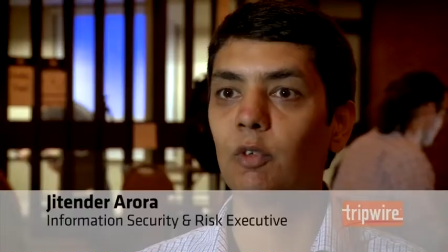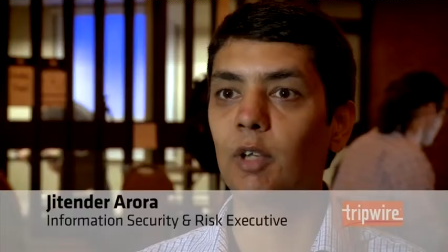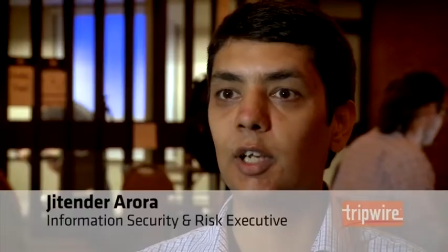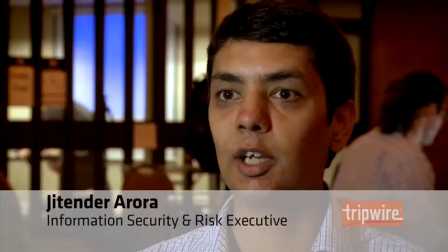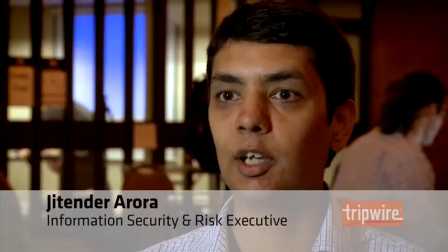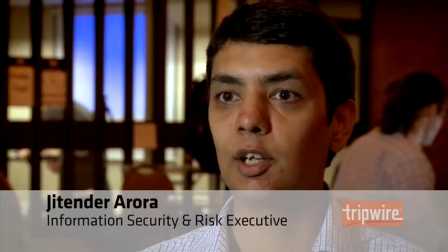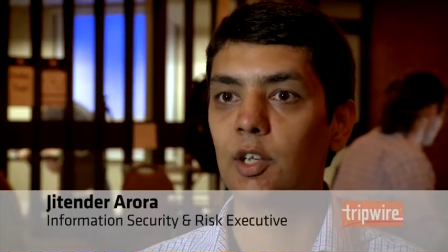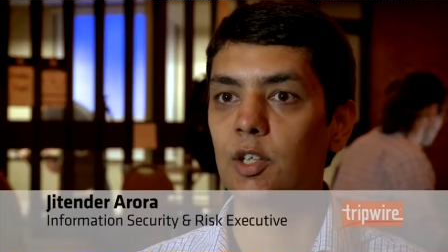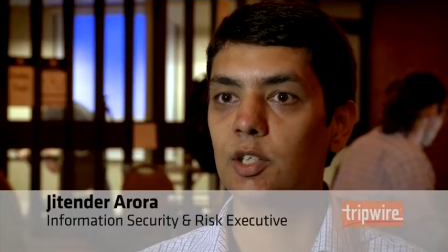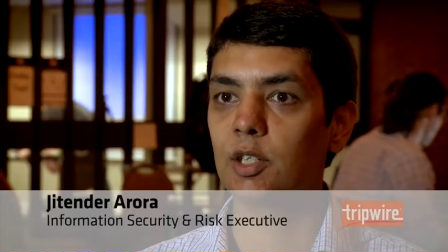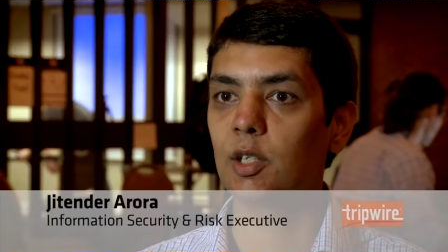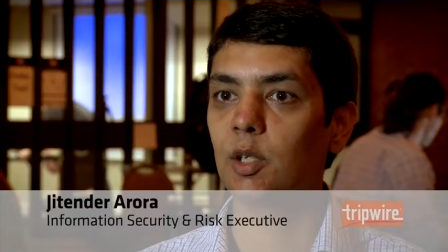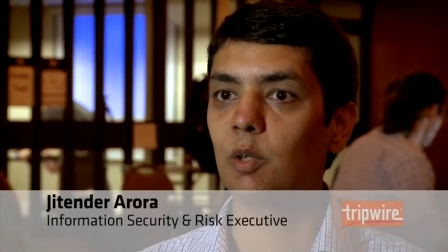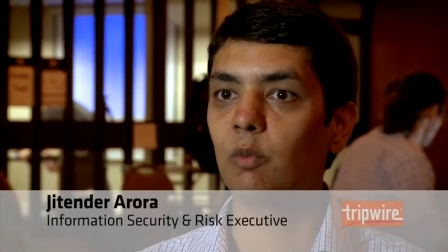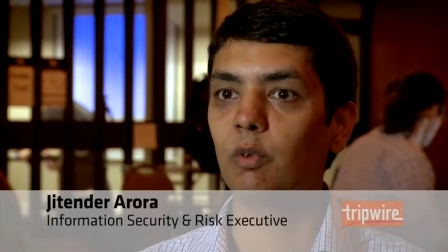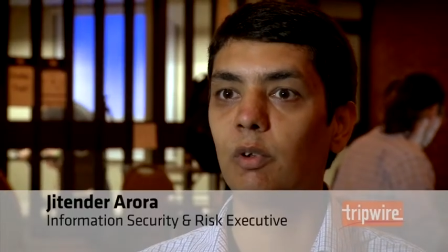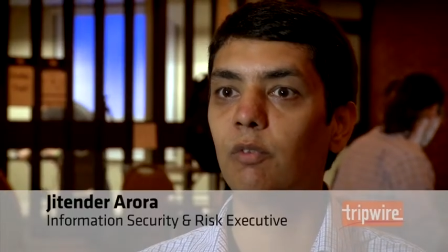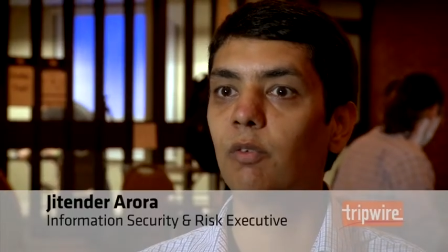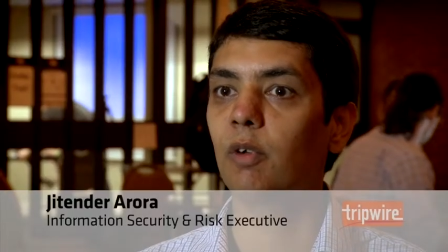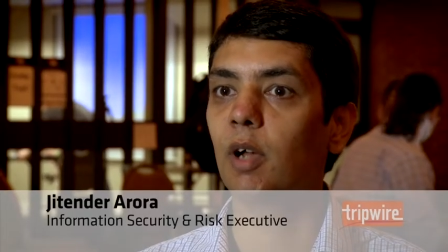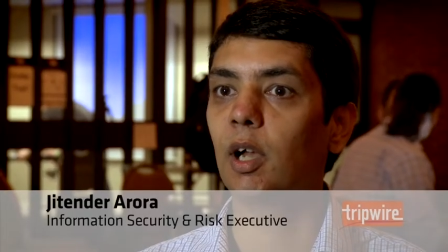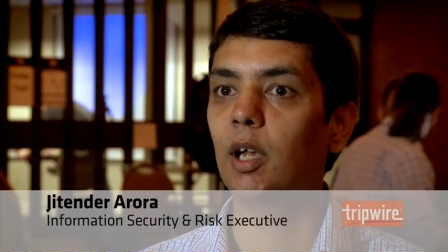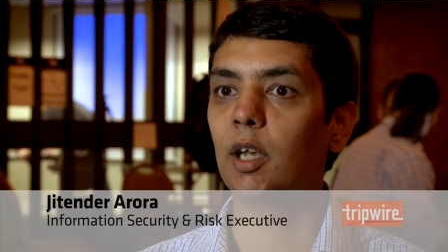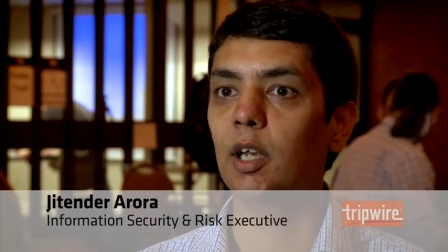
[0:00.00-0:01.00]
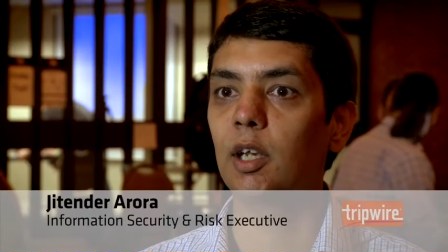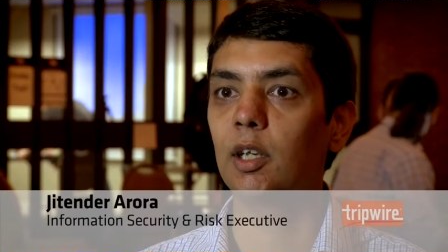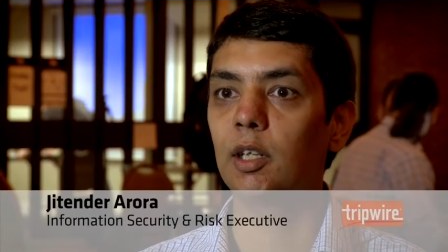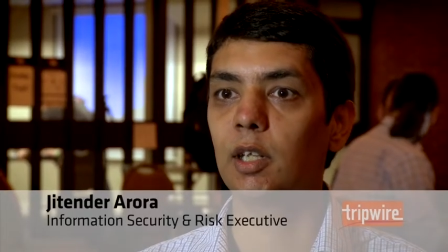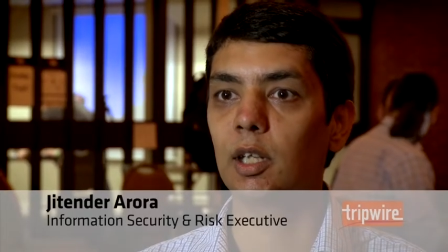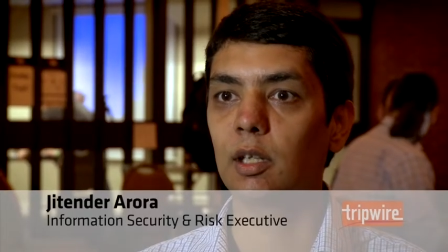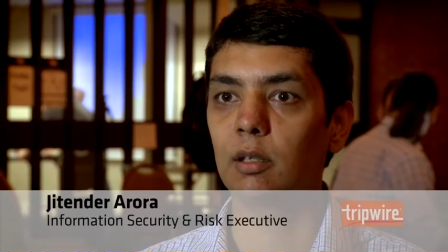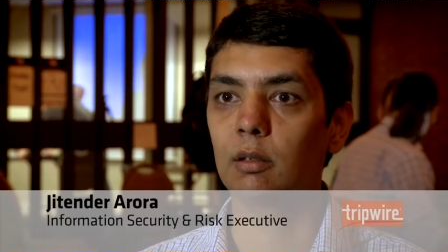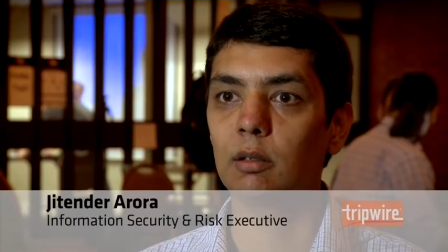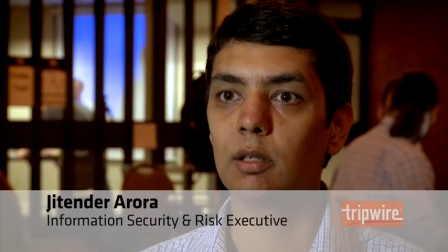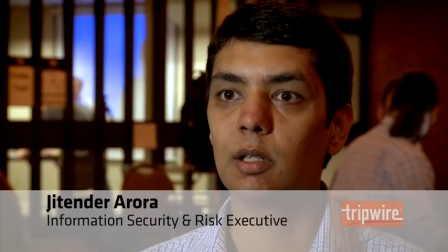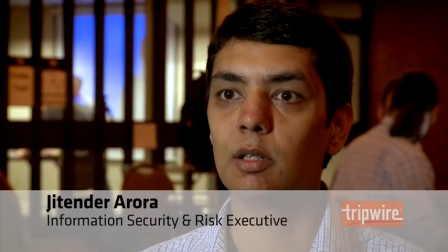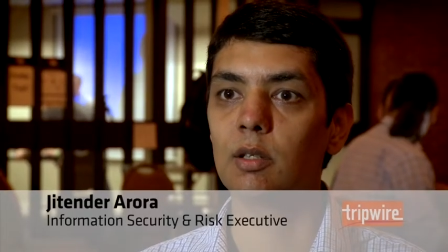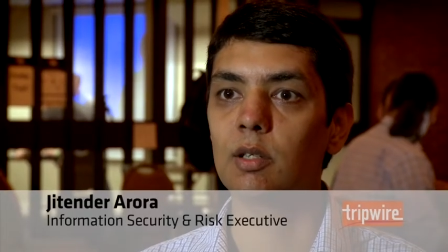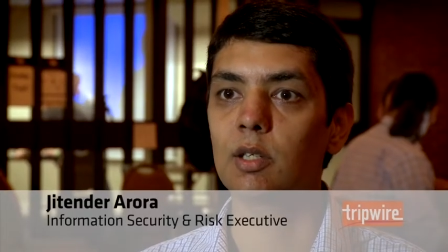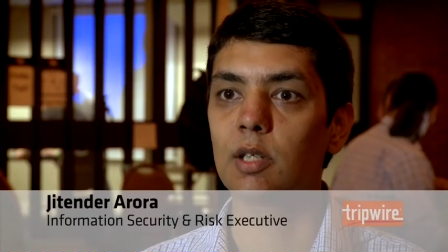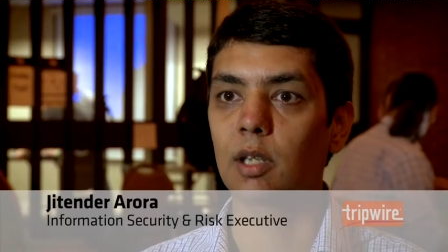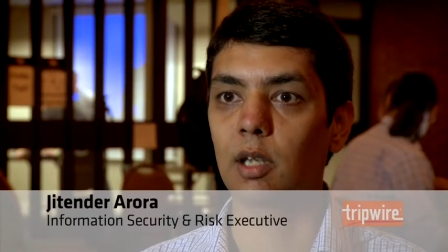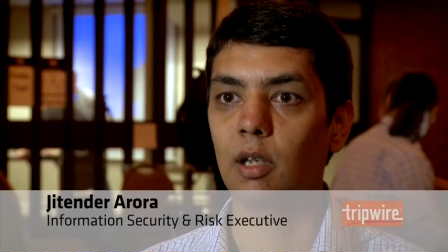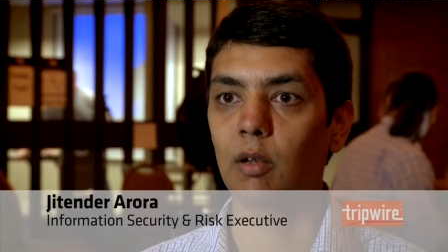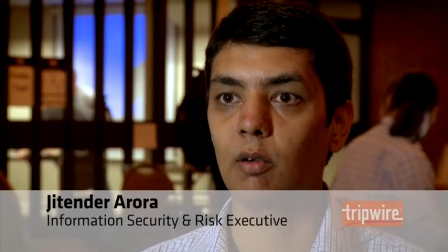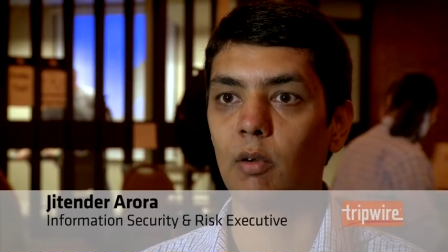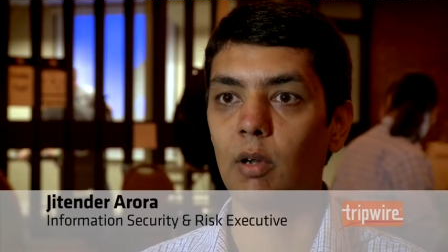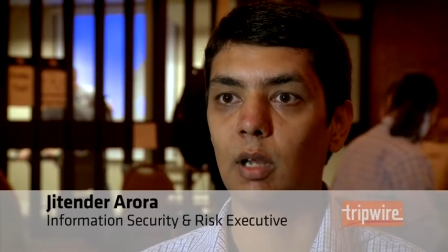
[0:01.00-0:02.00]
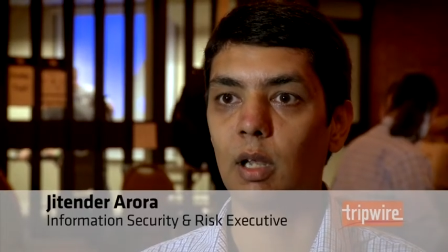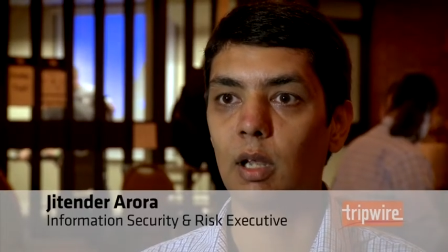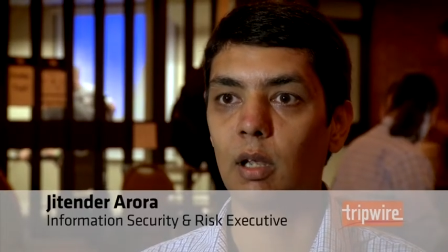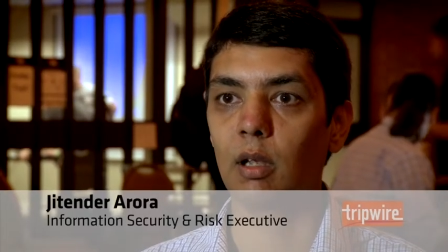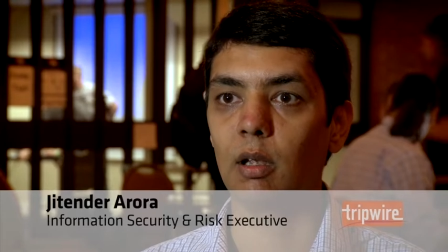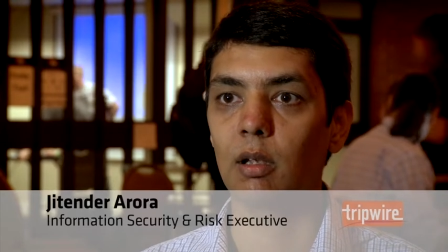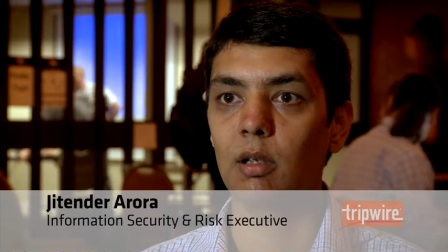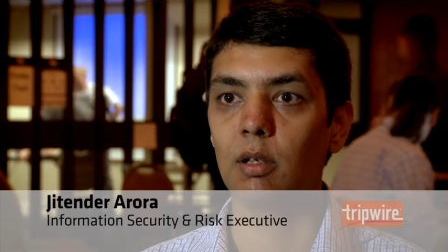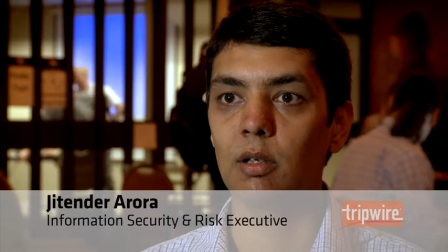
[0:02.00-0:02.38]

leaders that you will find in, in security